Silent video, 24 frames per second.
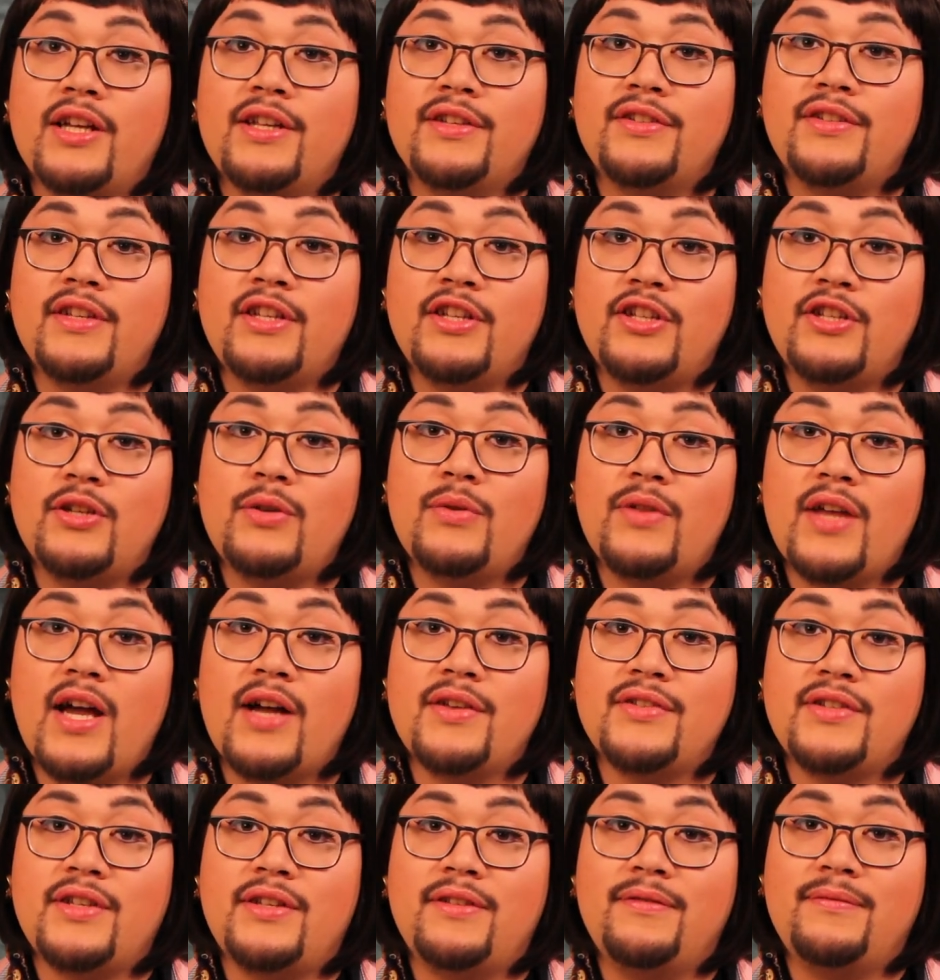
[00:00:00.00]
Porticus in
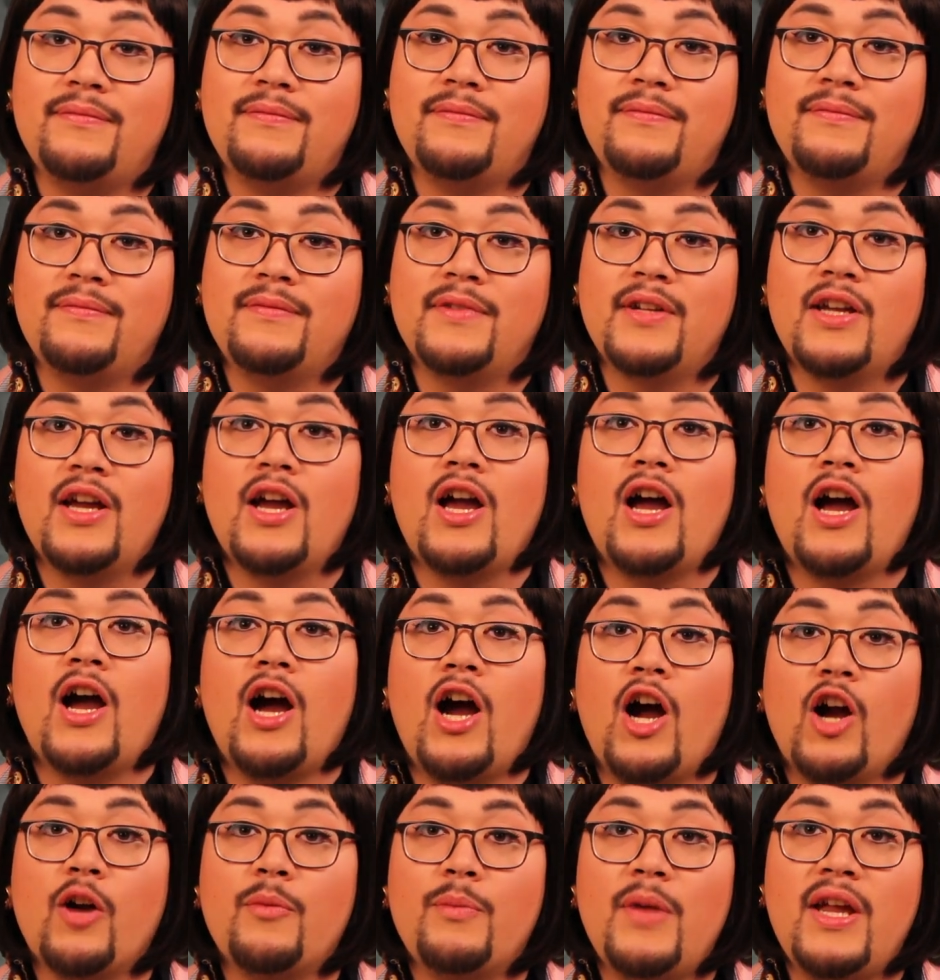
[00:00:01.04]
2000.
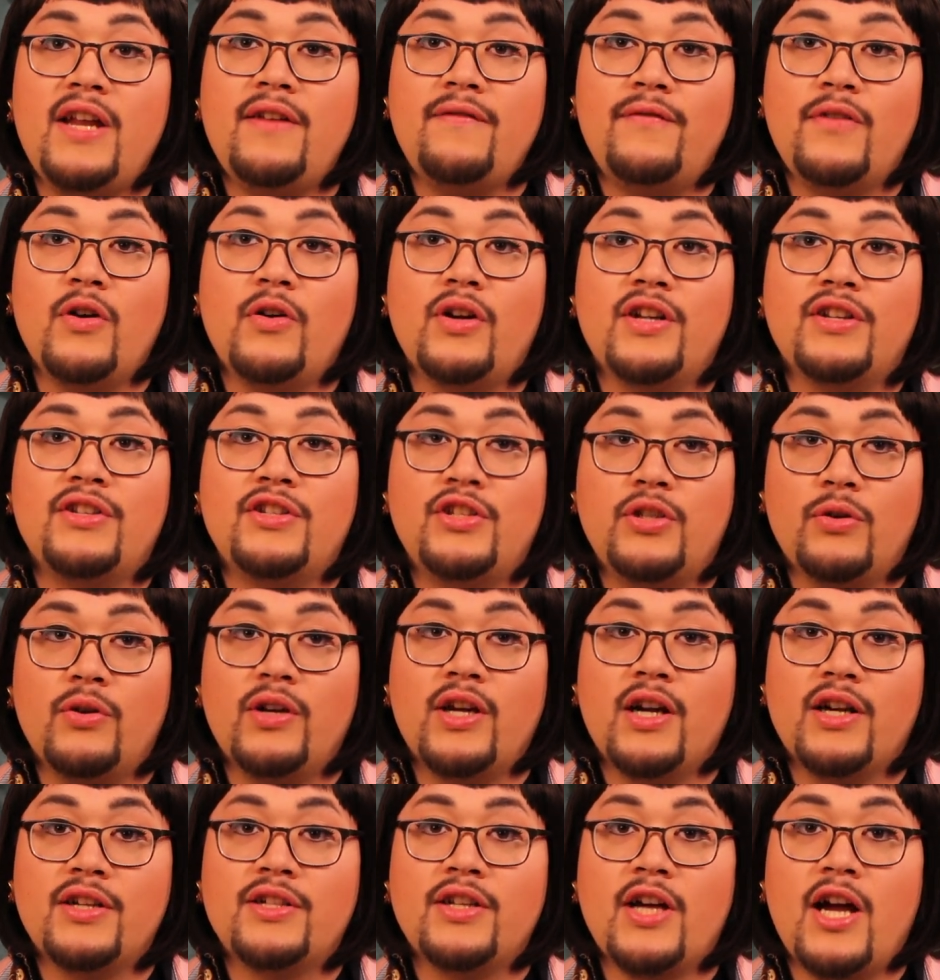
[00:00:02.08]
Our main focus
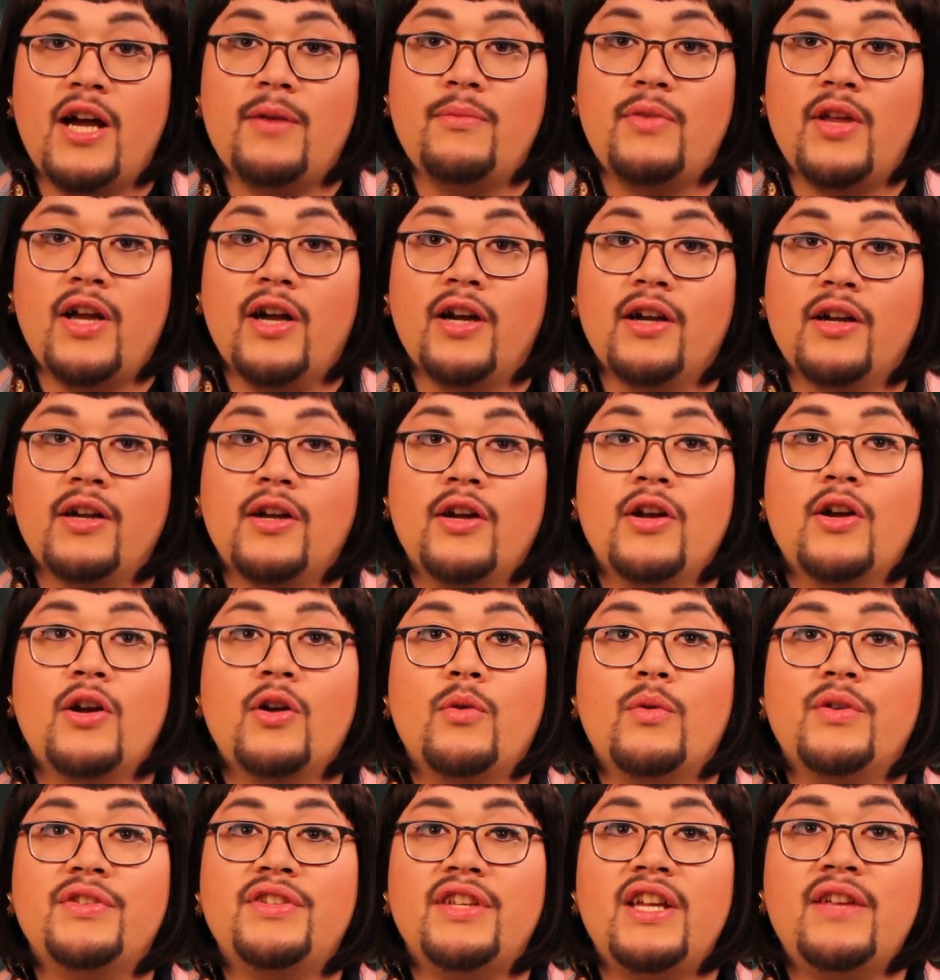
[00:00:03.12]
during our time there
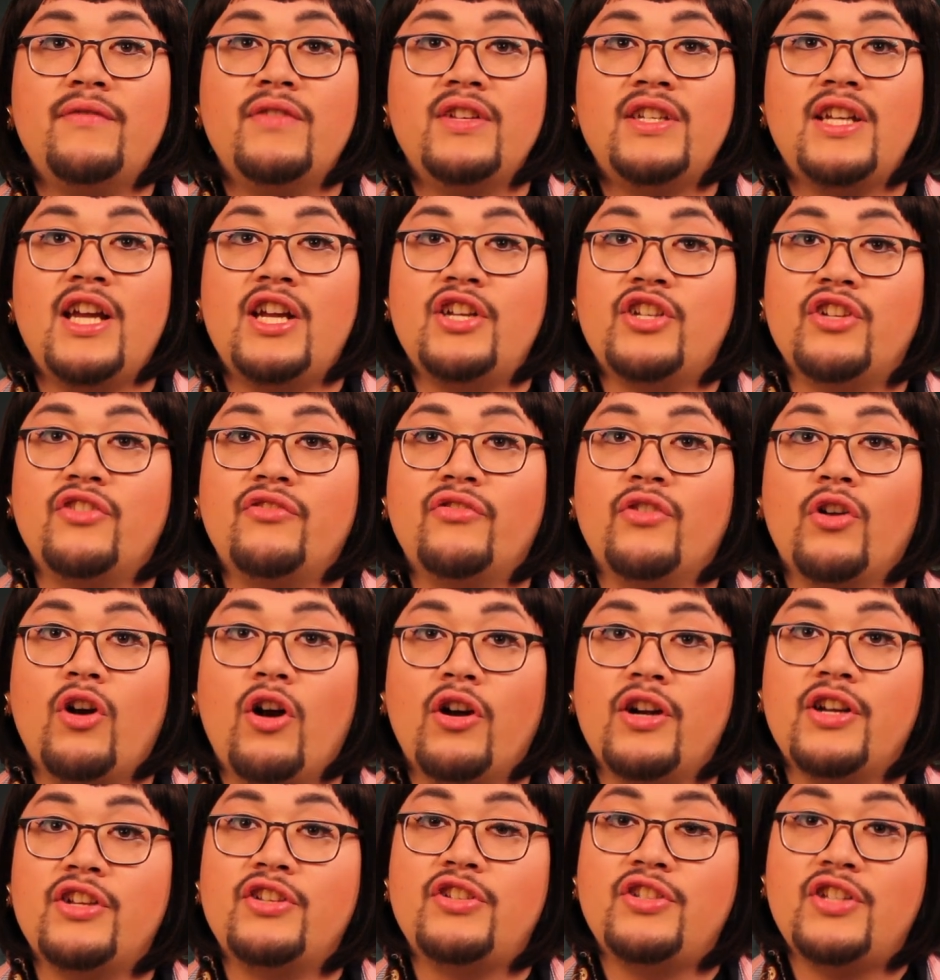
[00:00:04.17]
was an invitation
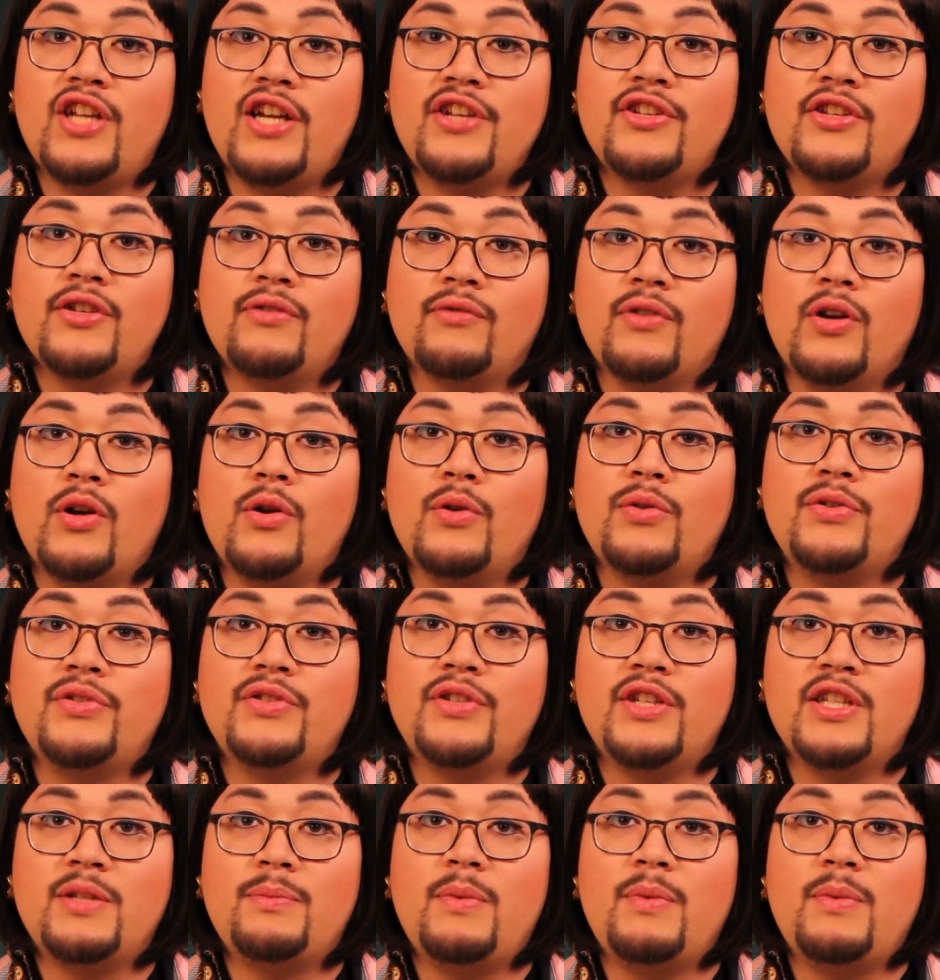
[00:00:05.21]
to the artist Jason Rhodes